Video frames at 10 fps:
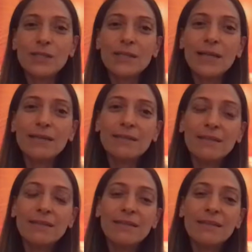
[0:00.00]

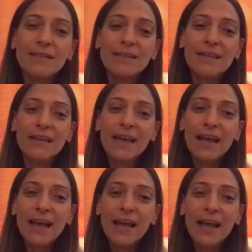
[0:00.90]
Center.
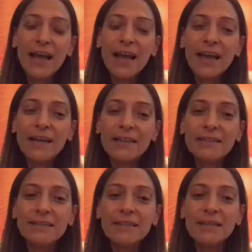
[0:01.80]

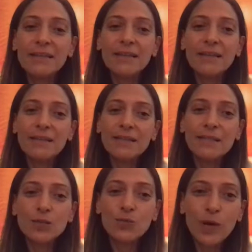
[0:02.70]
And this
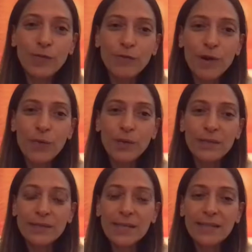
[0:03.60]
is one of
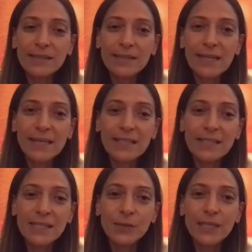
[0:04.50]
our Saturday
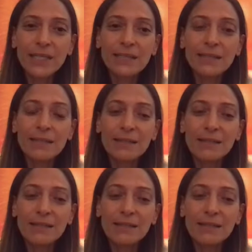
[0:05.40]
series.